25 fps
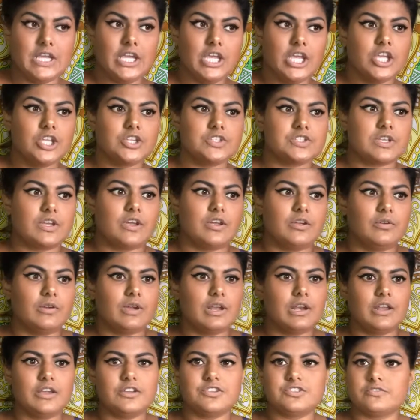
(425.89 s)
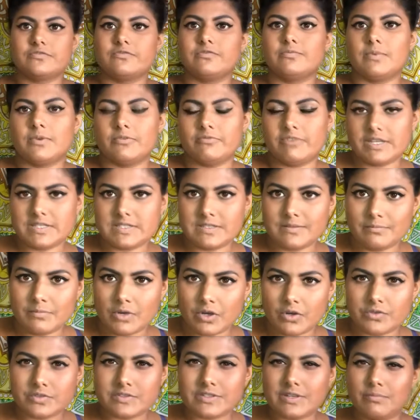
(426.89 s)
So a load of resin
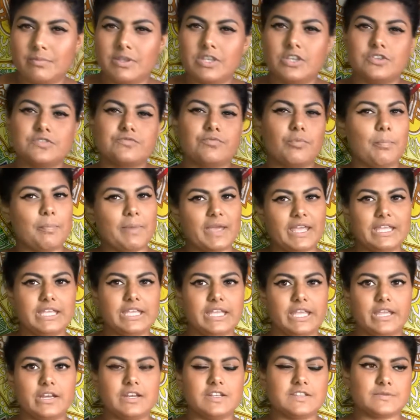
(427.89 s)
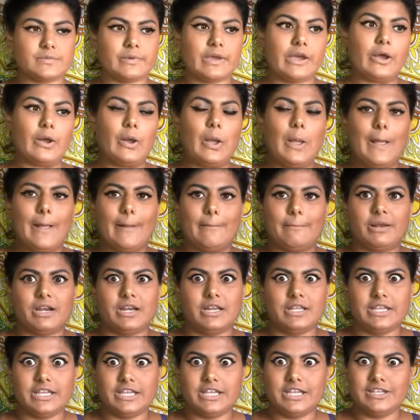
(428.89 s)
molds can be used for baking as well.
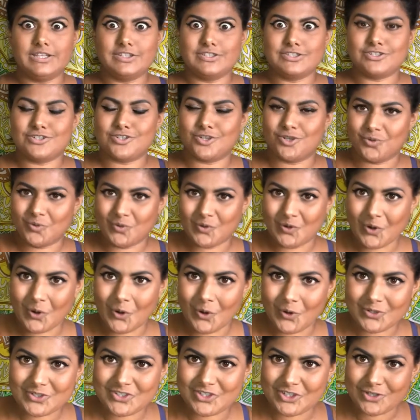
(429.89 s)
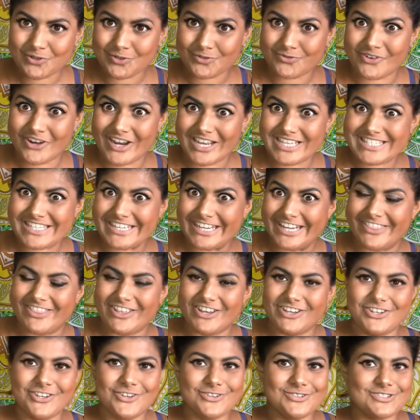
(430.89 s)
Please do not use resin and then
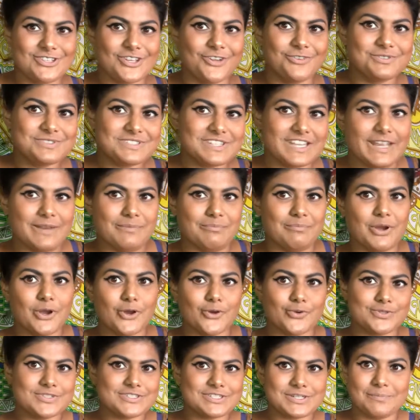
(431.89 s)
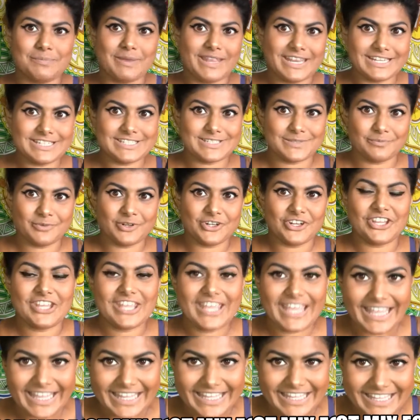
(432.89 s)
use those same molds to bake someone a
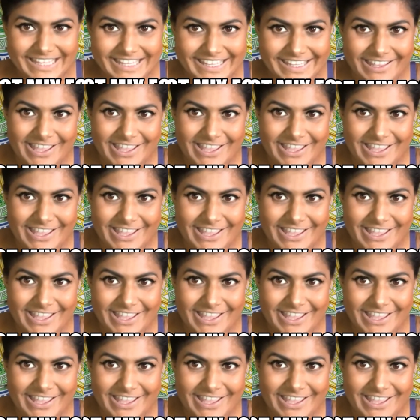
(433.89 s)
cake.